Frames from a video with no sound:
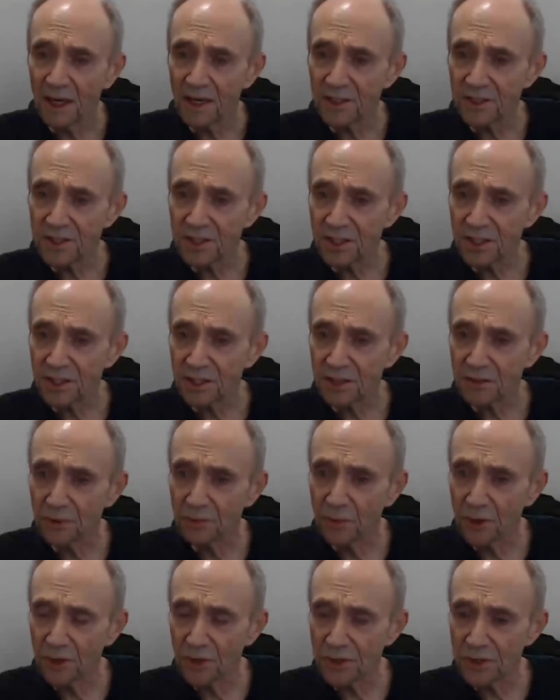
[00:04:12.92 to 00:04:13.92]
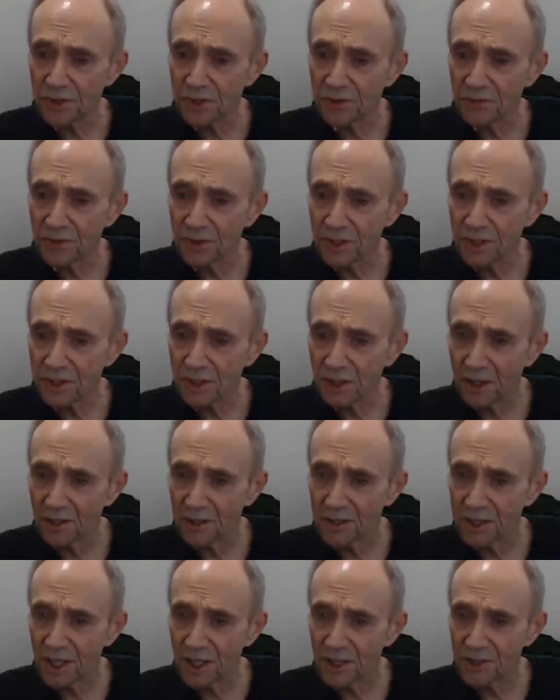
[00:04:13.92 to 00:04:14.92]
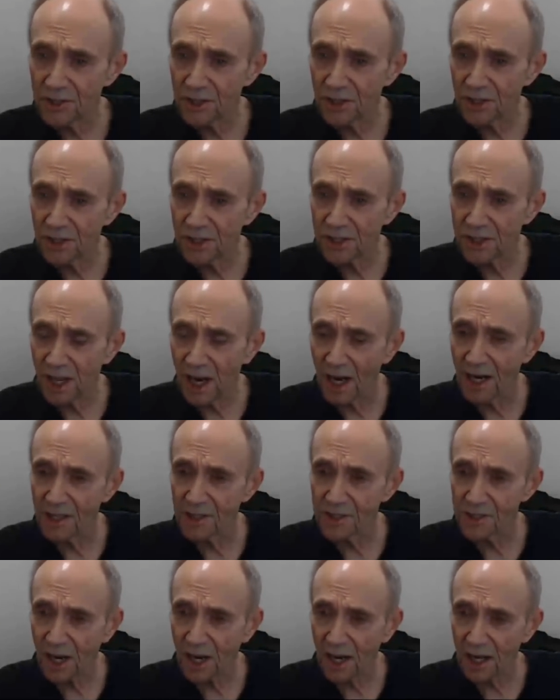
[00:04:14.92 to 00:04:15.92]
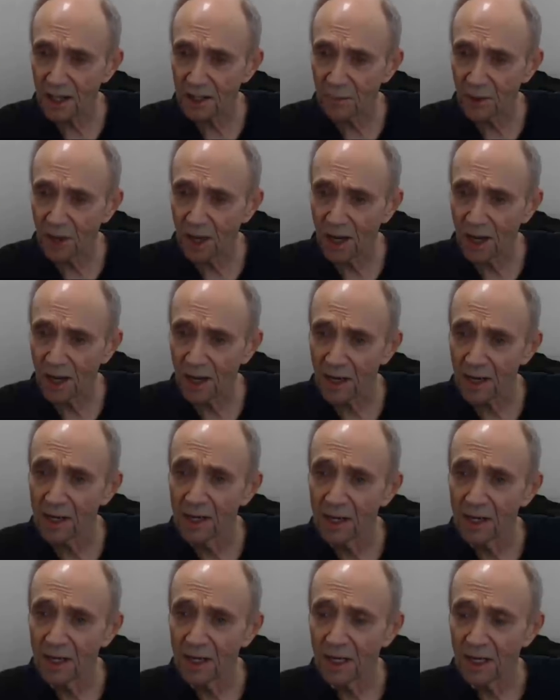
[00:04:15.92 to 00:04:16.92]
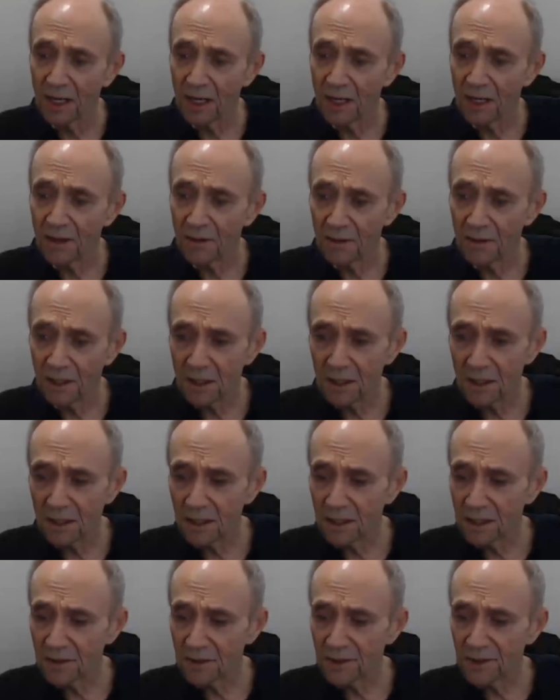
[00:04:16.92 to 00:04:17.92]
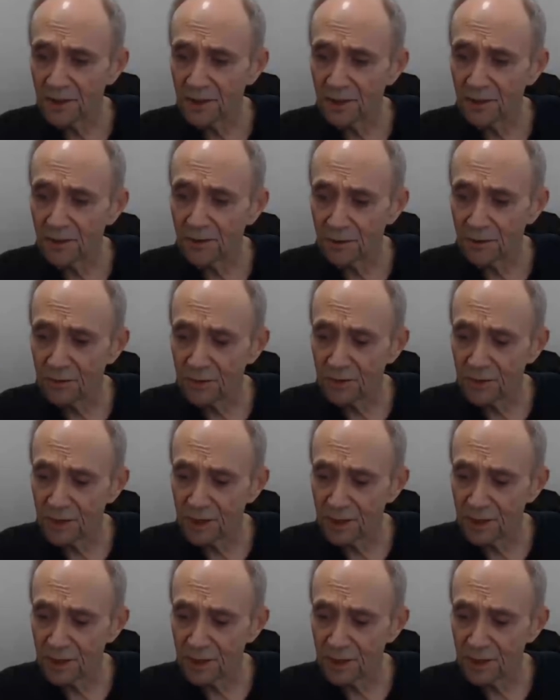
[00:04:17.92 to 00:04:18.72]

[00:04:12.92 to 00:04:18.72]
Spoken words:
And since for most of us our attention is hijacked by the